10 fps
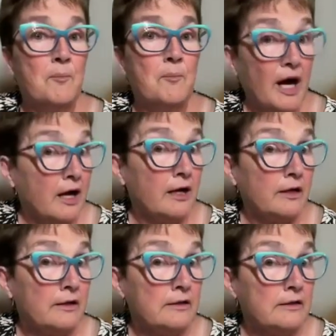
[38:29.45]

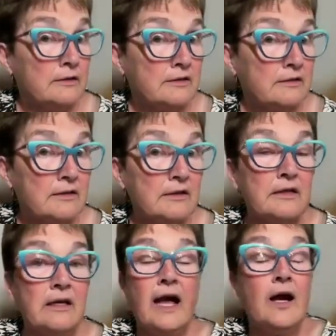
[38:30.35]
But
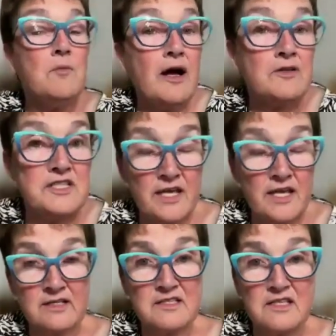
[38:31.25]
how about
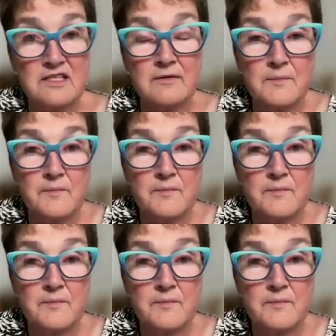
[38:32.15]
texting?